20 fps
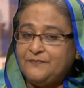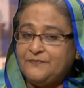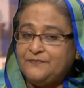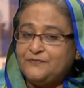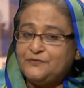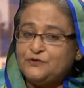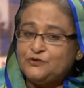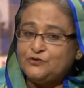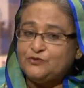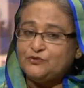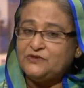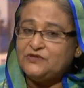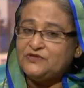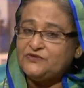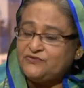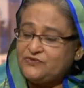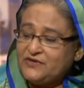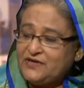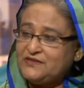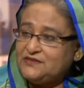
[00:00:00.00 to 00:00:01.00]
So the
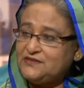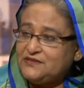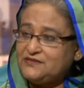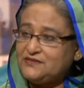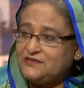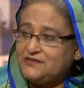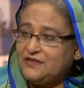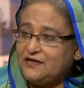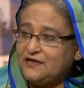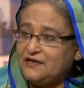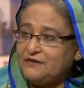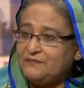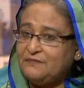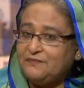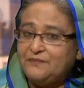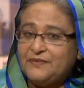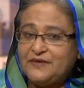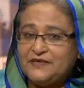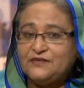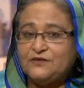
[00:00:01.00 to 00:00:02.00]
threat is there,
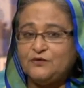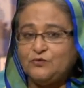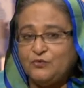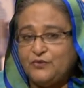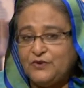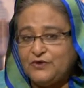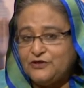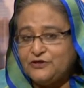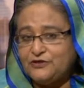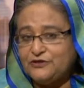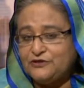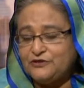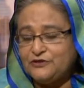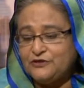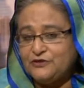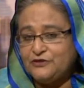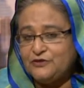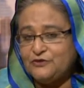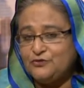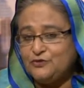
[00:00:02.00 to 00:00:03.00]
but when
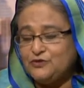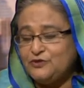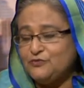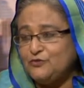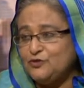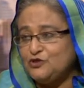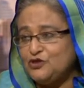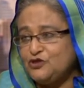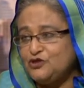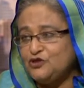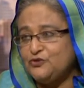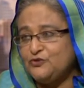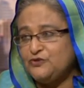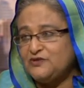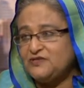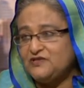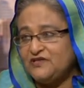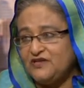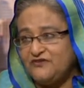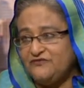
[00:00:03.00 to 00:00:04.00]
you devoted
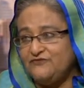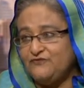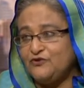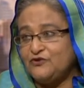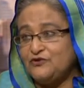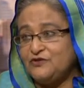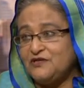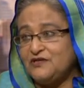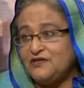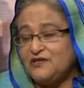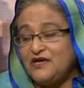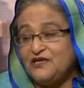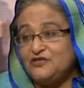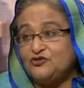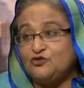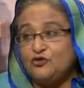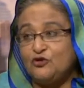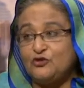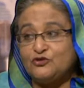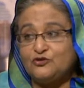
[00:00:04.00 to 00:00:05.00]
yourself for the
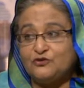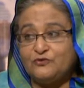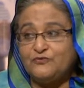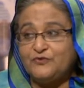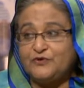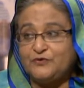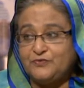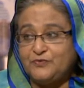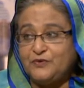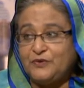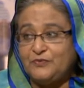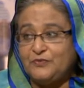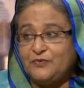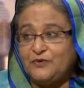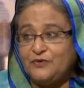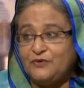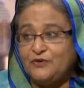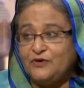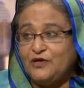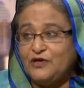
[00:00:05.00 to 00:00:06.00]
right cause of a
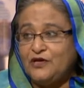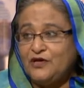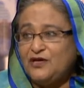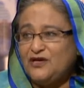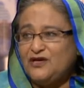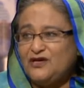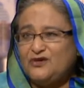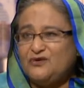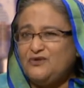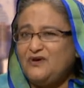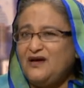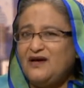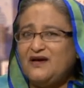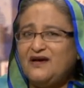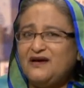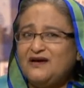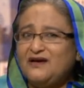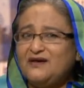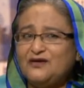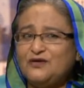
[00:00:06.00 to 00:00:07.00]
people,
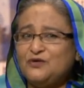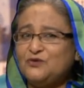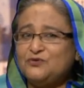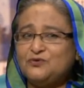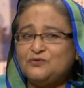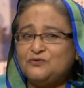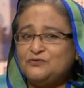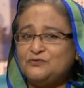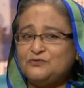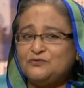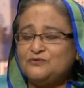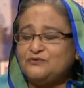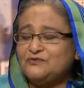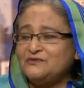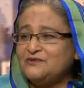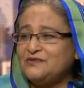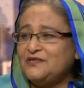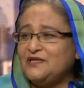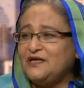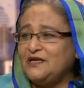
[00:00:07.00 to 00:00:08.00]
you
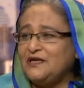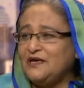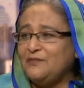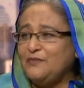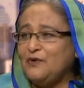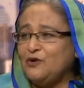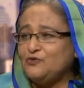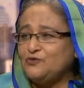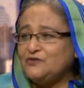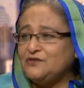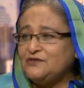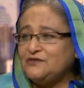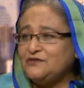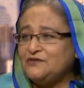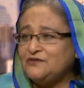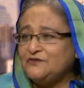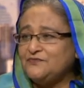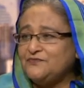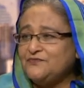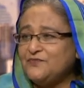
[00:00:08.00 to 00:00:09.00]
shouldn't think about
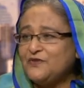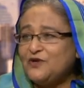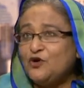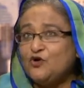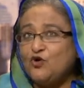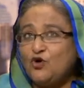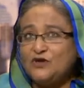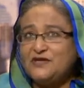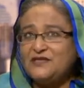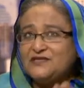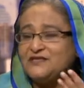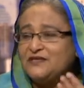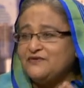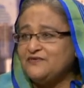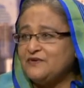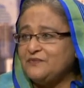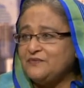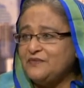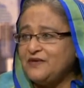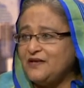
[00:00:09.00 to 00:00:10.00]
it. God has
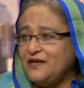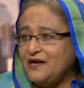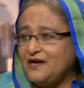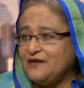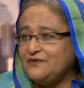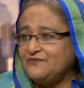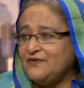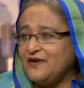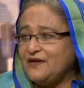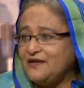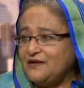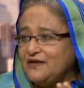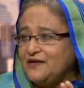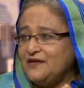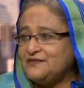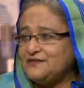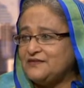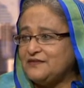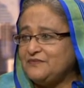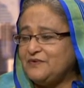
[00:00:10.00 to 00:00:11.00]
given me life, Allah
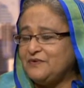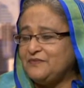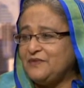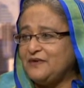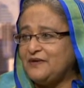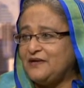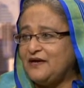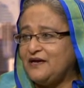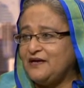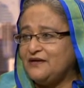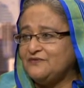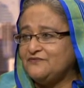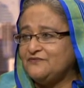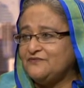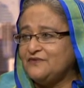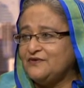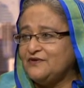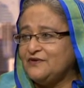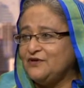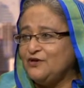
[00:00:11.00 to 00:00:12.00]
has given me life.
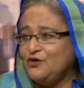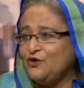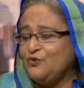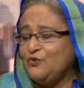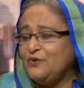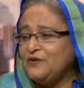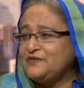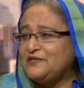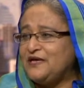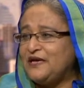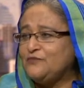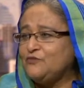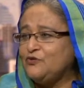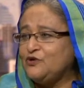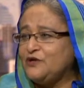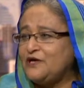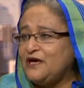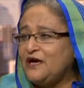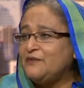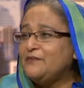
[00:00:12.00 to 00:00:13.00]
When time
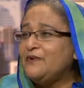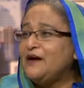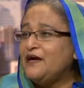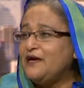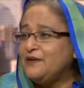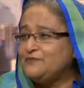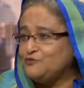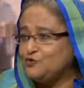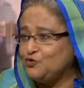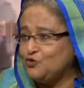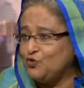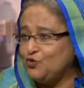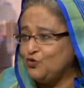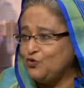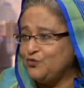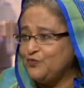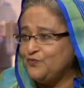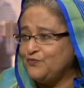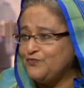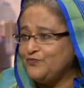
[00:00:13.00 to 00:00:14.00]
will come, I have to go.
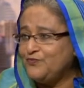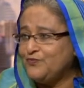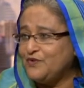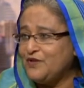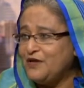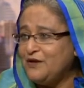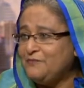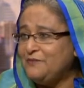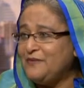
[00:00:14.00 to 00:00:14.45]
Yeah.